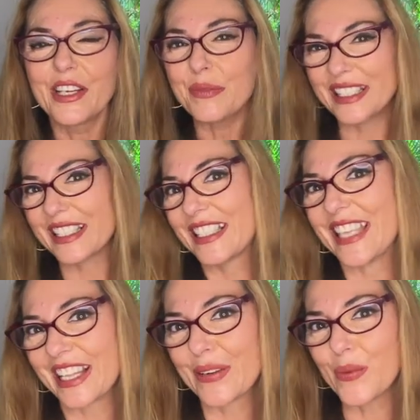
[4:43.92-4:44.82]
That's
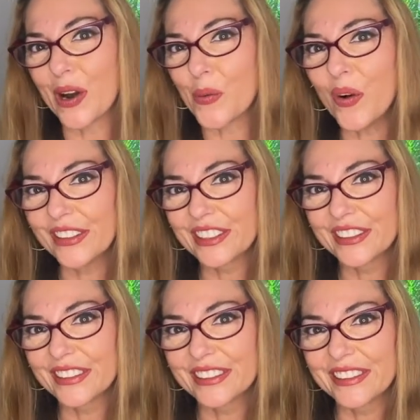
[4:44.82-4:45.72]
exactly what I want.
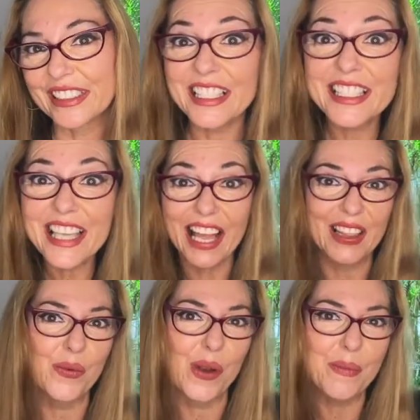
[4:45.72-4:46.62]
It's
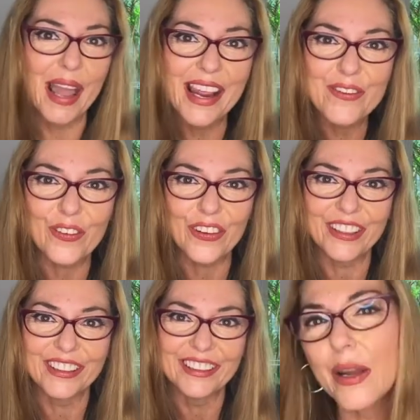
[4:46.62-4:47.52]
exactly what I pay for.
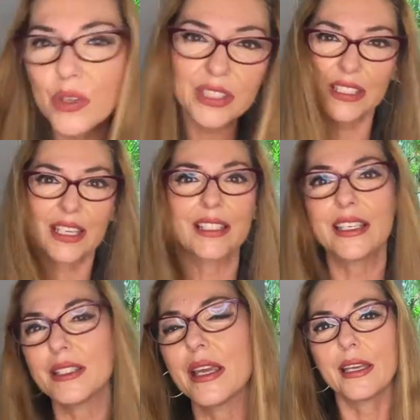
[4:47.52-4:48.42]
And what this does
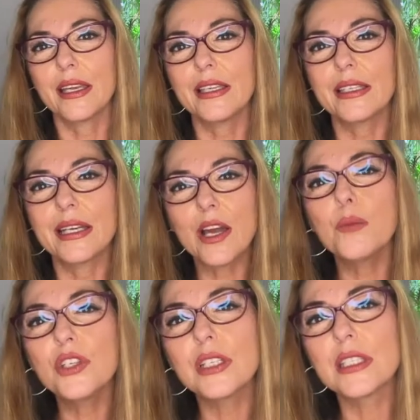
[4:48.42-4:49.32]
is, is it
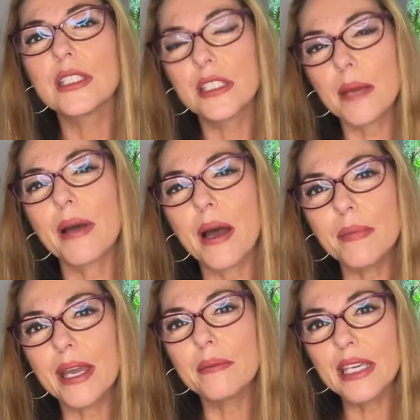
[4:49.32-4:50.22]
helps you to step up
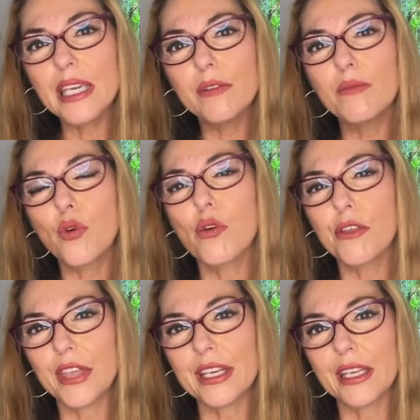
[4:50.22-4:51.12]
and be even more
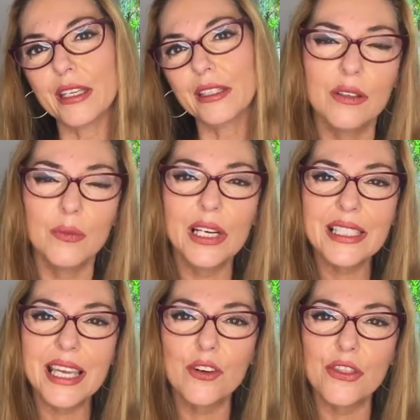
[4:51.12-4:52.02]
authentic. When I
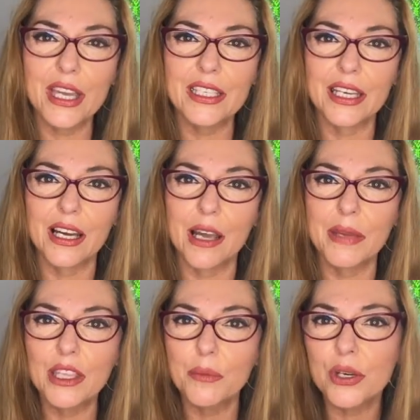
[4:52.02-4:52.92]
say authentic, I
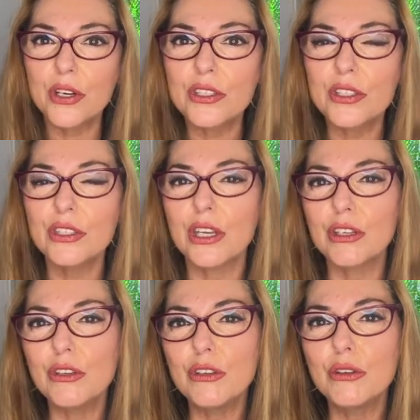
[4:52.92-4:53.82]
mean the person that
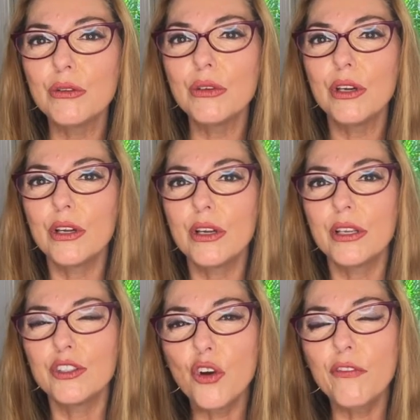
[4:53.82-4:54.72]
you,
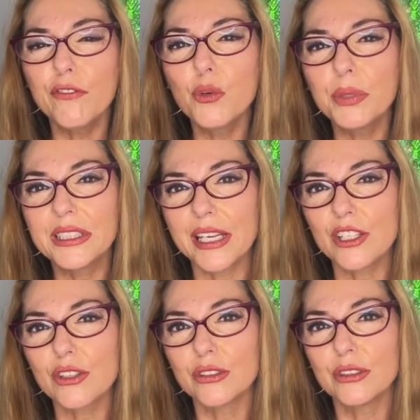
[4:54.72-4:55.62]
your full
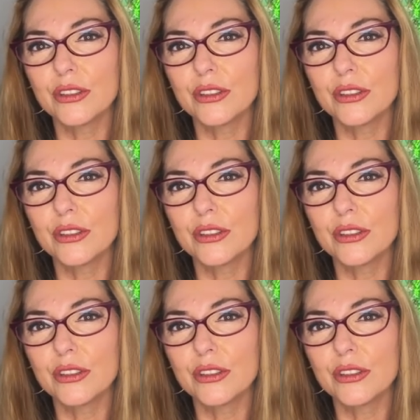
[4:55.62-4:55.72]
potential,